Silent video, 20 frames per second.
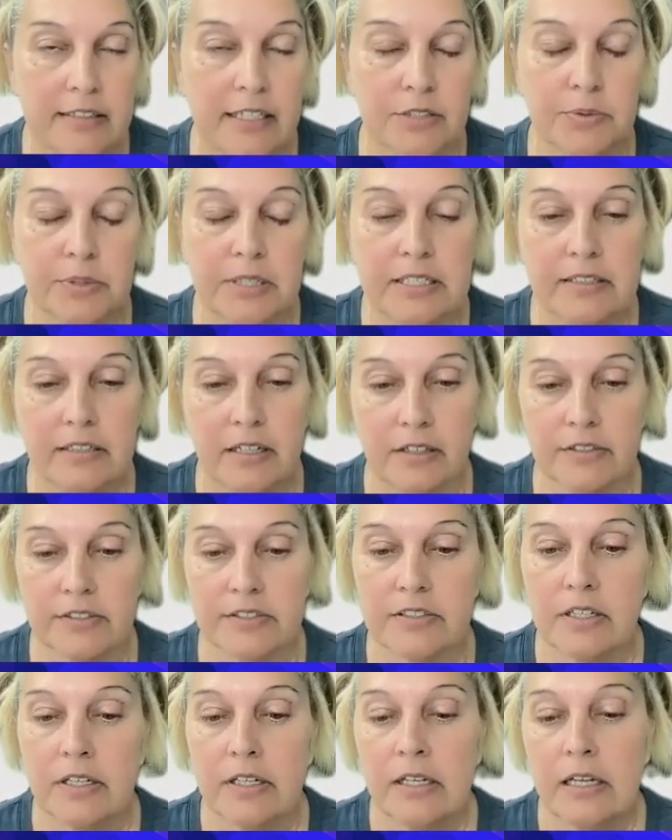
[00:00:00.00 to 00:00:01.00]
That's what he
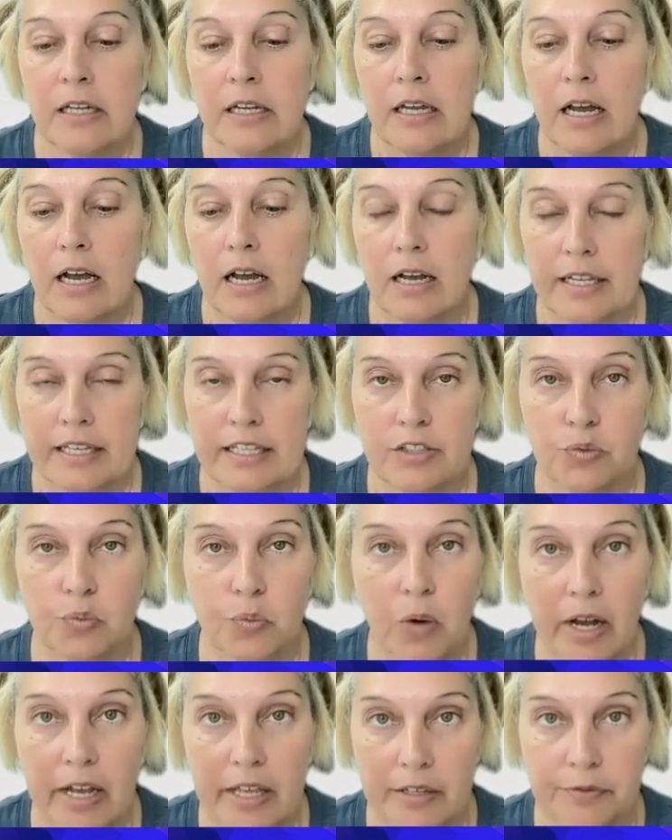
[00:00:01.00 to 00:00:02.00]
tells his
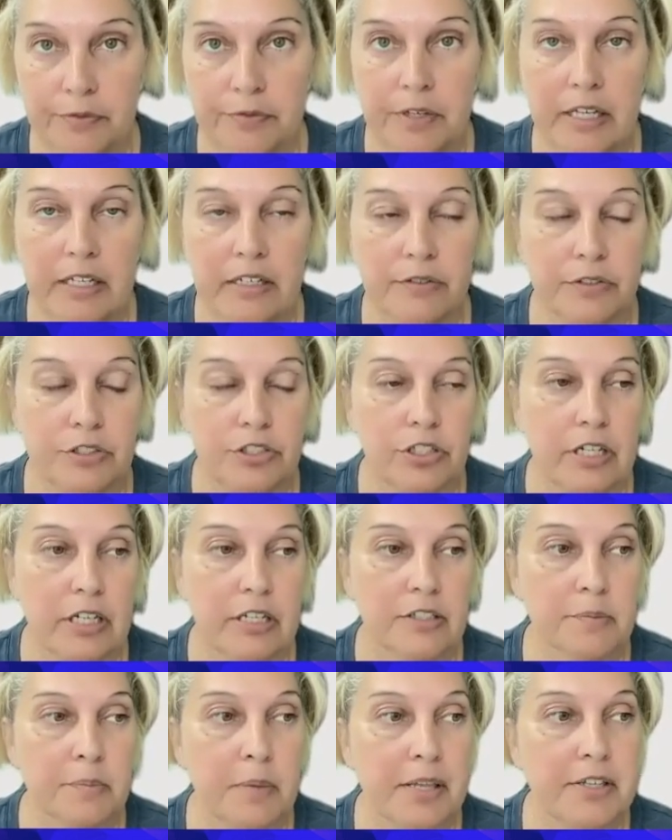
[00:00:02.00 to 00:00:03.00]
wife and
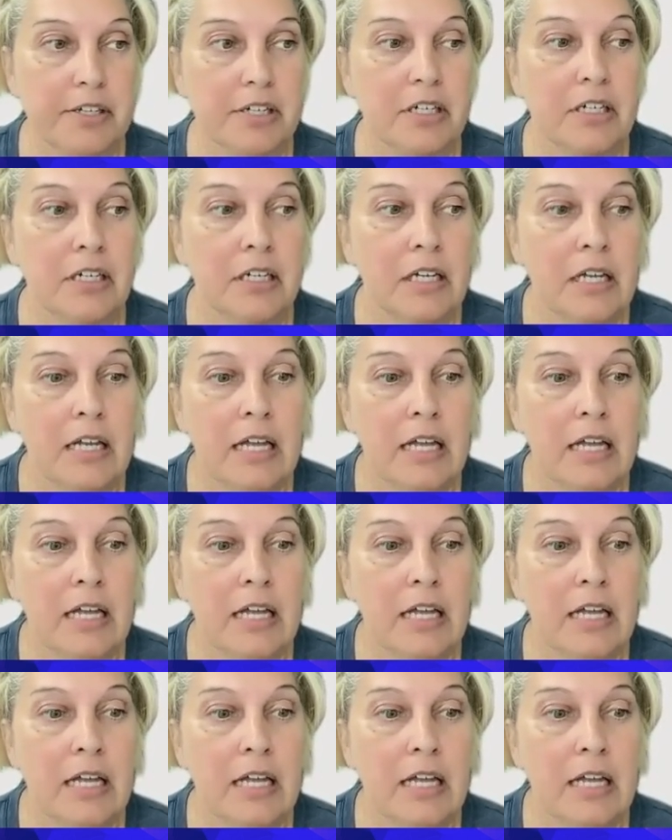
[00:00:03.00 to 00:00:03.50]
Iphigenia's mother.